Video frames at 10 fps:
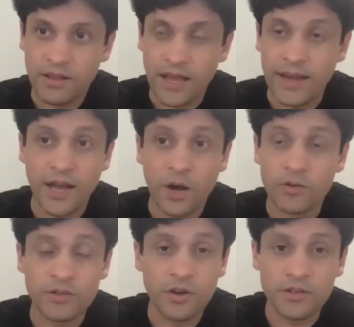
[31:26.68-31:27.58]
And now
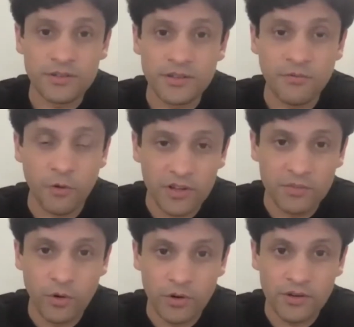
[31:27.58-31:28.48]
it's not just the phone is
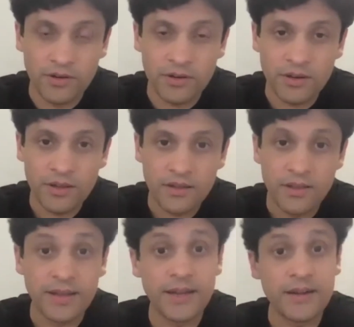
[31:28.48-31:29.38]
broken, the
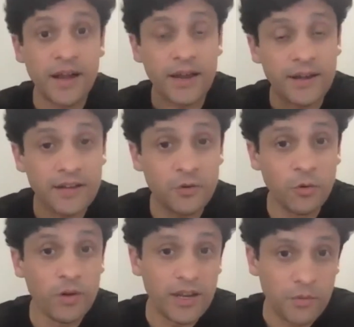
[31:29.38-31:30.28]
kid can't attend
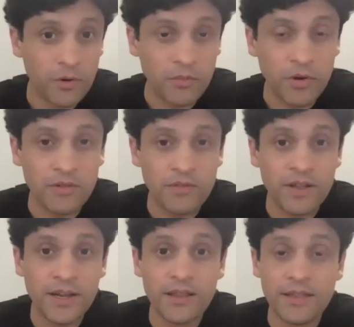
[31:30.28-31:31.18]
school anymore, because if the
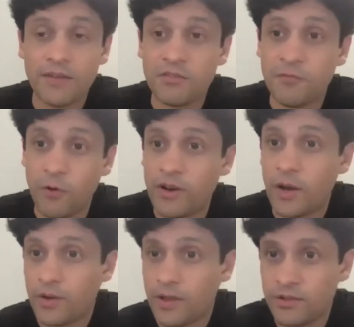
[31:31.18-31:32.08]
kid doesn't have a phone,
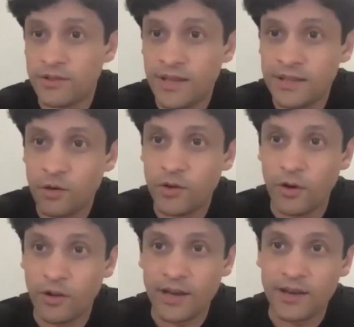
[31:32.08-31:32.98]
nowadays all these kids are doing
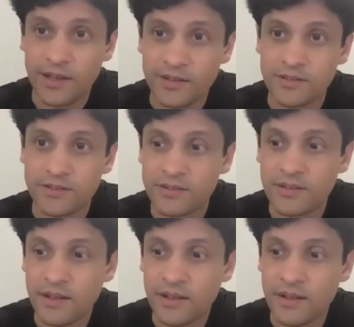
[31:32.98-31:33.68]
online classes.